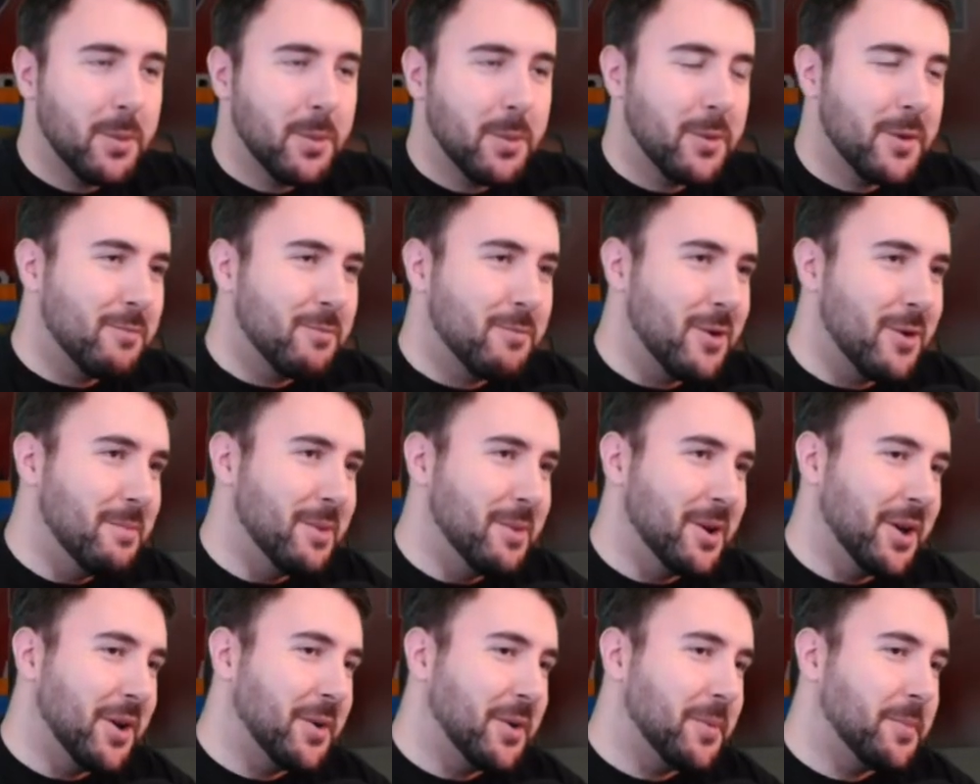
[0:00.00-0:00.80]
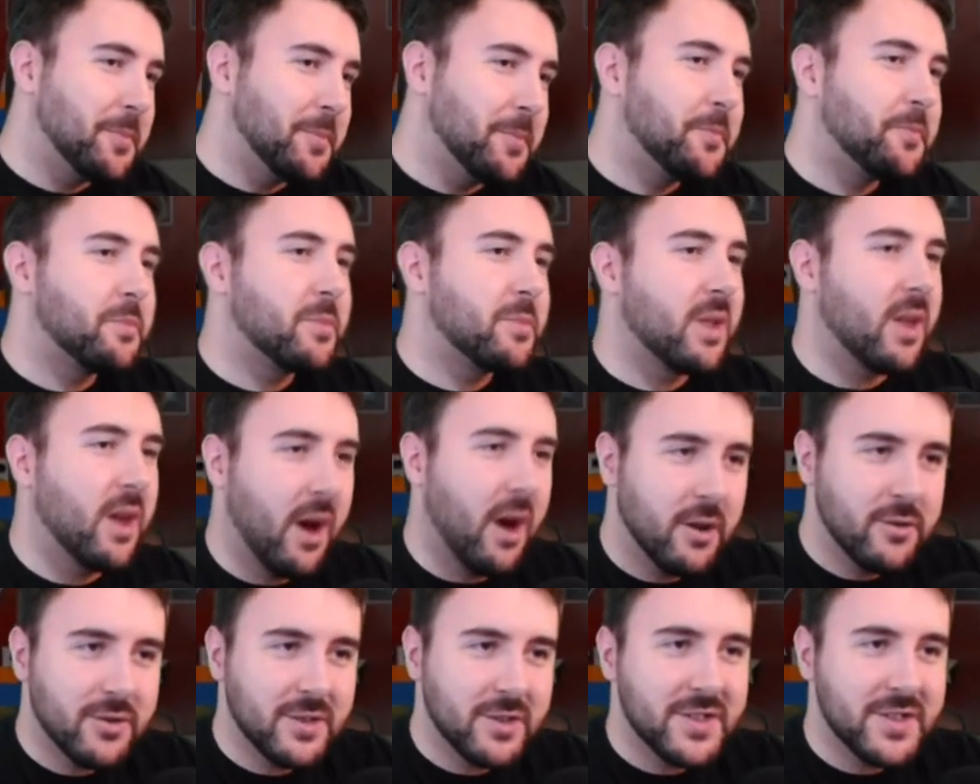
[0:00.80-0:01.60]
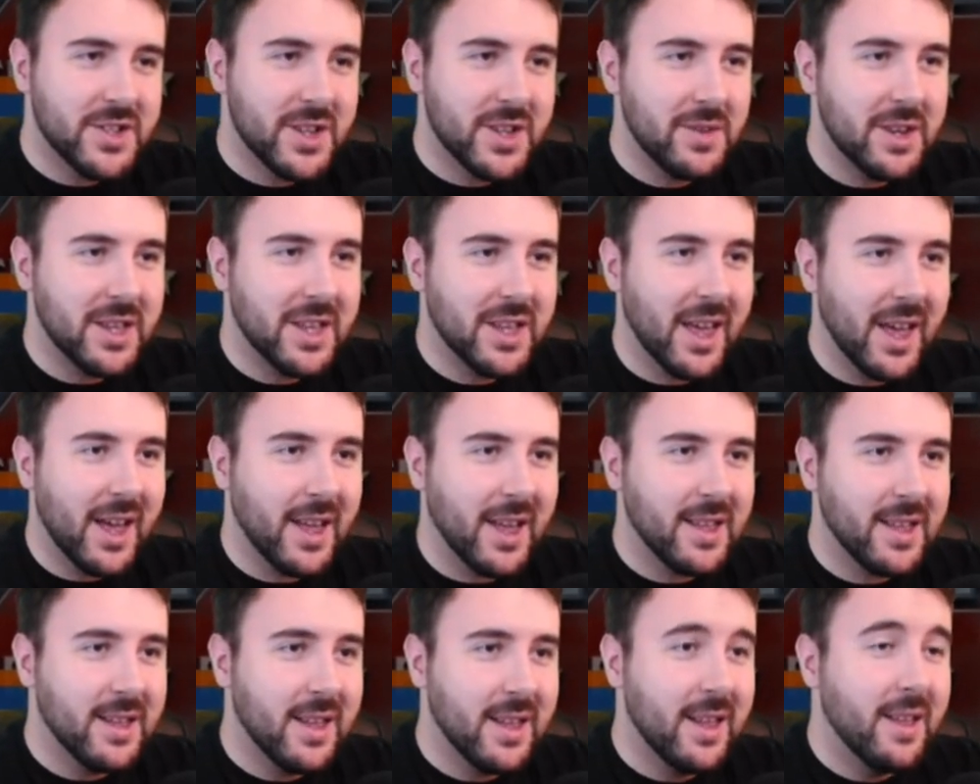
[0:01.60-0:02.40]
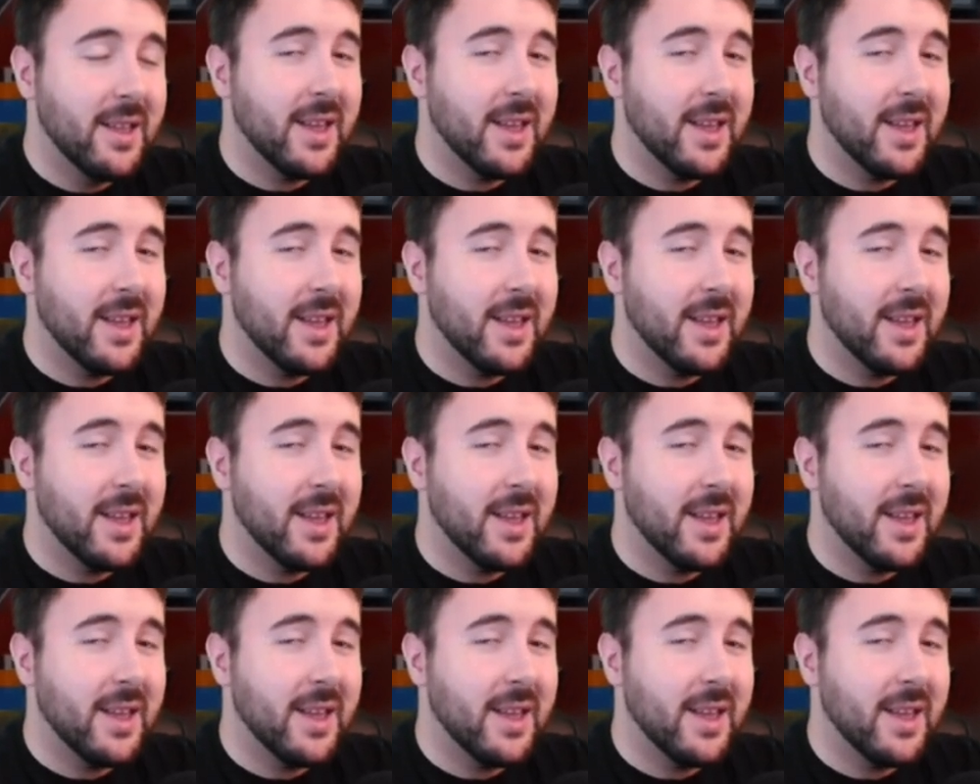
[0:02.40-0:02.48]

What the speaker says: with Rumbelow, 170k